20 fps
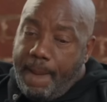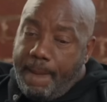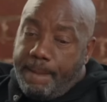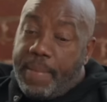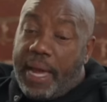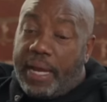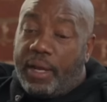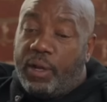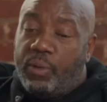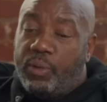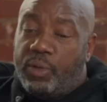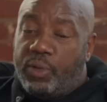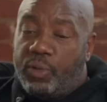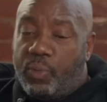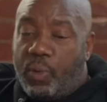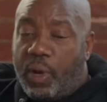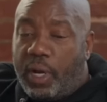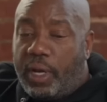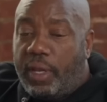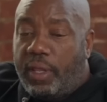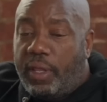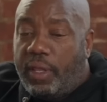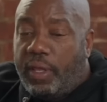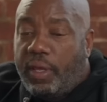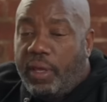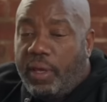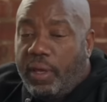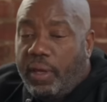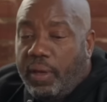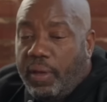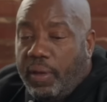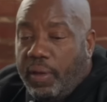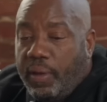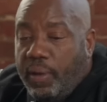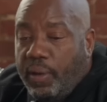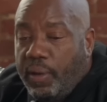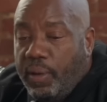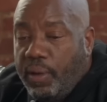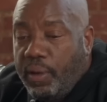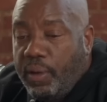Michael was one of the
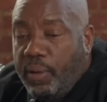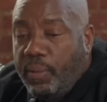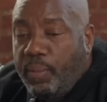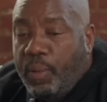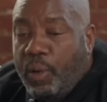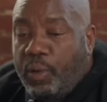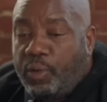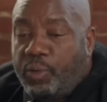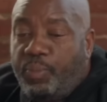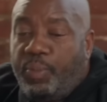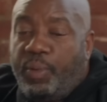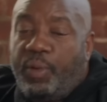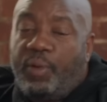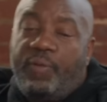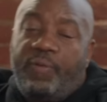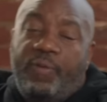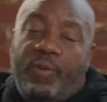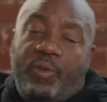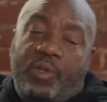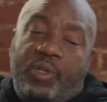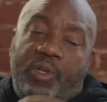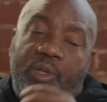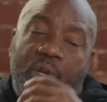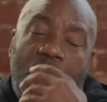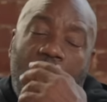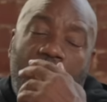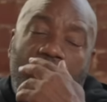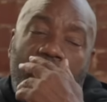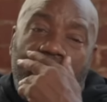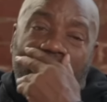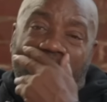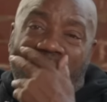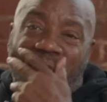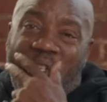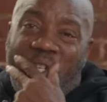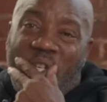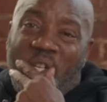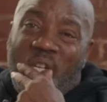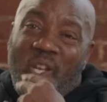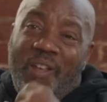most beautiful
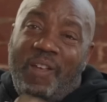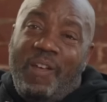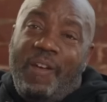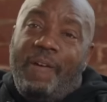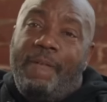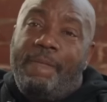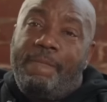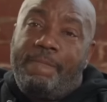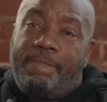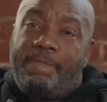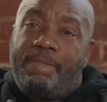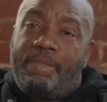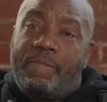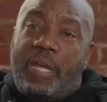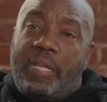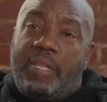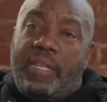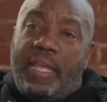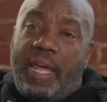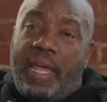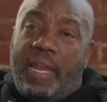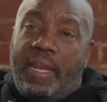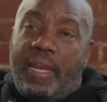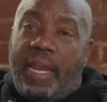souls that